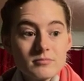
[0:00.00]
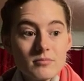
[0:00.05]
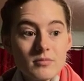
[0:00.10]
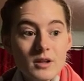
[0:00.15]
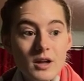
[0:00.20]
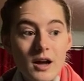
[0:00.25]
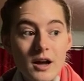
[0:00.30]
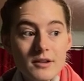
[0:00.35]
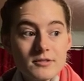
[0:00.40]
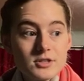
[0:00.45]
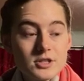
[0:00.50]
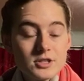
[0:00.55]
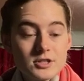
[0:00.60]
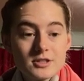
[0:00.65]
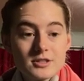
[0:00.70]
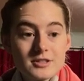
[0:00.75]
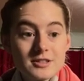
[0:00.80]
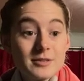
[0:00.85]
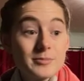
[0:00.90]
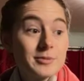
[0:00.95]
I've
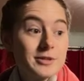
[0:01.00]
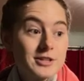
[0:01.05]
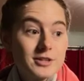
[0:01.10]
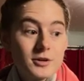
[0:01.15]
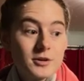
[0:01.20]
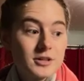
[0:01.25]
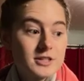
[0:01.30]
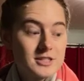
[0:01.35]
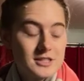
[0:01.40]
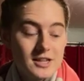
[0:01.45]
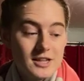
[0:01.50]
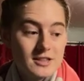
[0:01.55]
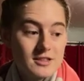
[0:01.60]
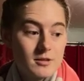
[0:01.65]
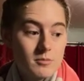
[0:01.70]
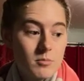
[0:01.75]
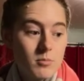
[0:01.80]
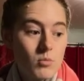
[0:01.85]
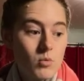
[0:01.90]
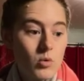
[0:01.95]
just simply noticed that the
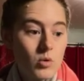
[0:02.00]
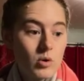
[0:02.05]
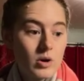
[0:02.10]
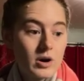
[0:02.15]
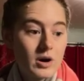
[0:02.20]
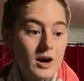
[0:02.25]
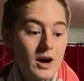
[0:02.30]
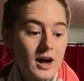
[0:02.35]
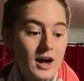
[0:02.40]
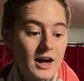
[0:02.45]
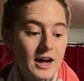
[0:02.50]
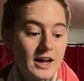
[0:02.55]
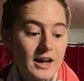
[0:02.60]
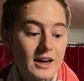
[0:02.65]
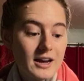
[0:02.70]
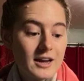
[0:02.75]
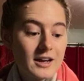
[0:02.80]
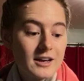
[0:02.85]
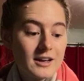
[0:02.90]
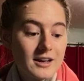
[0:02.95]
more I